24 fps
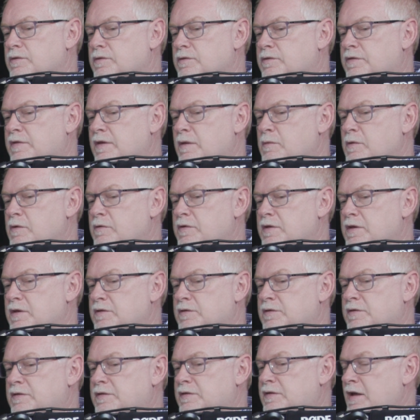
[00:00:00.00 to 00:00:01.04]
some of
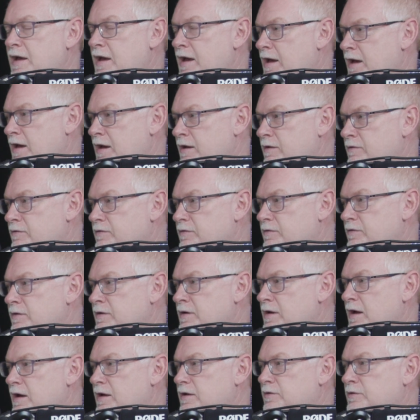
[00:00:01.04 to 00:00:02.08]
his staff
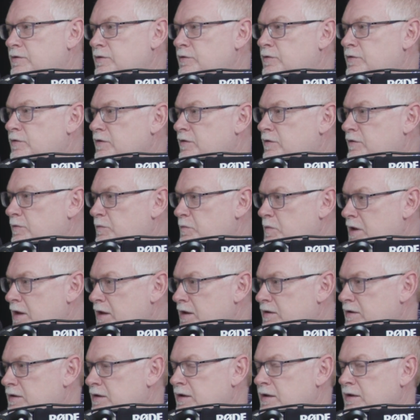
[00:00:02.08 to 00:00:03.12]
got to
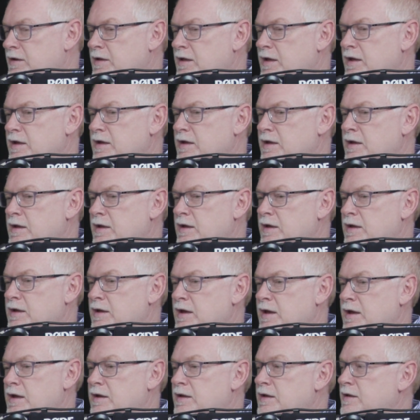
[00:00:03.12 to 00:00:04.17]
suspecting that
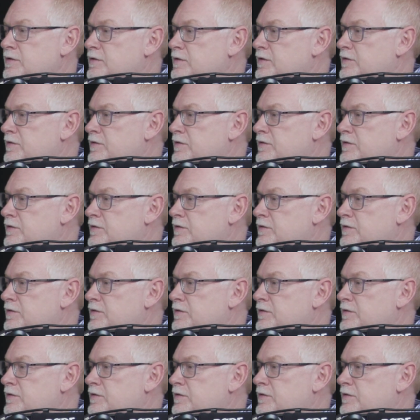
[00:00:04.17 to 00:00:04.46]
he and his